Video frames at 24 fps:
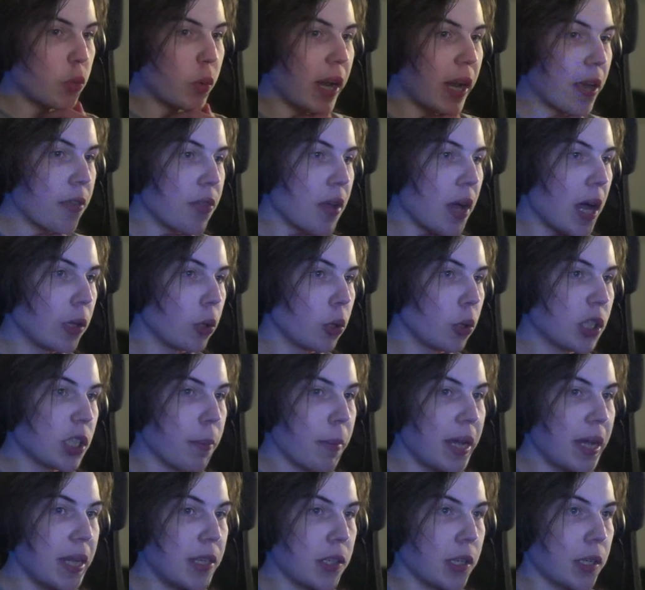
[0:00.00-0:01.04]
thought looked
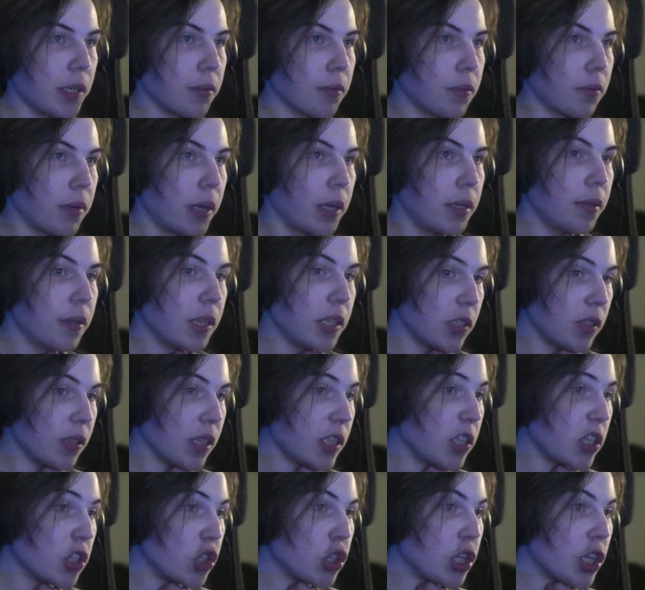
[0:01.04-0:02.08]
amazing, right? This
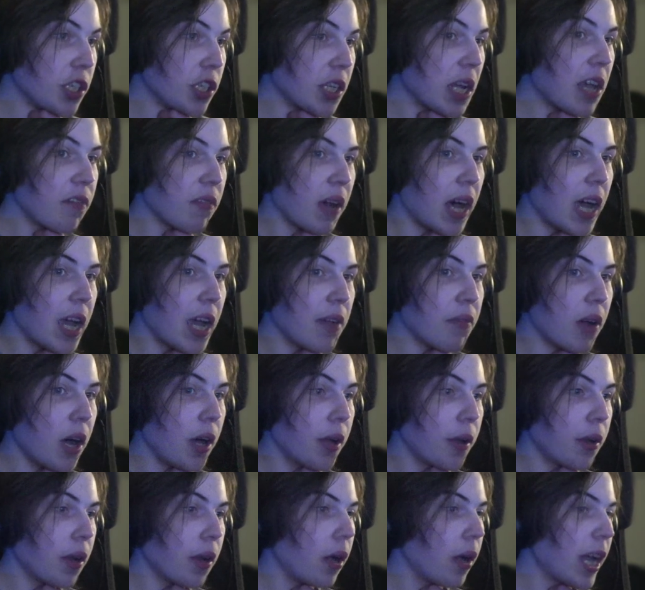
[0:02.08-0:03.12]
is GTA 5
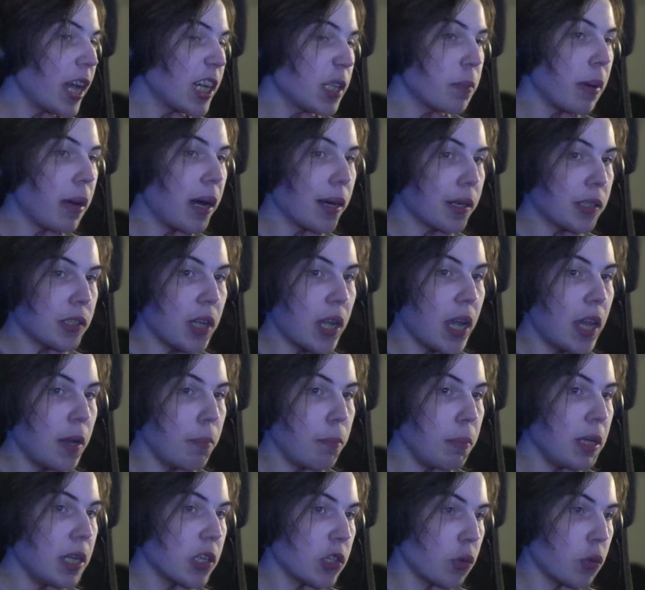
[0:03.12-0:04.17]
on Xbox and
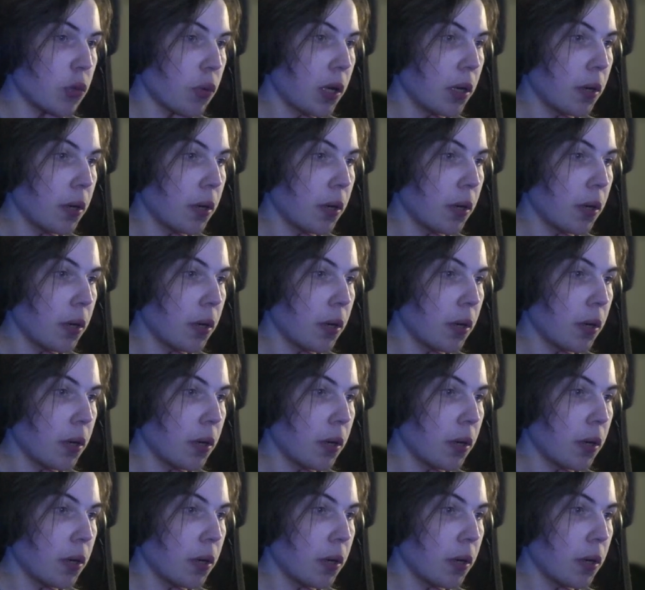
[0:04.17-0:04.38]
PS3.